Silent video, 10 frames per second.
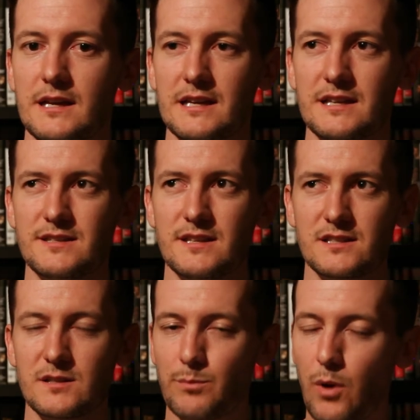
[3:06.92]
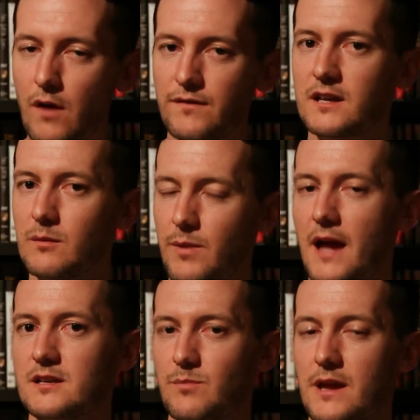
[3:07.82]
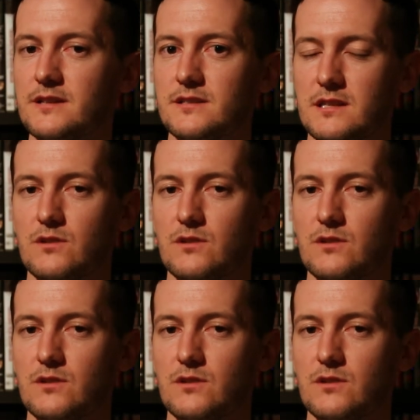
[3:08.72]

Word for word: is that it's the perfect companion piece to the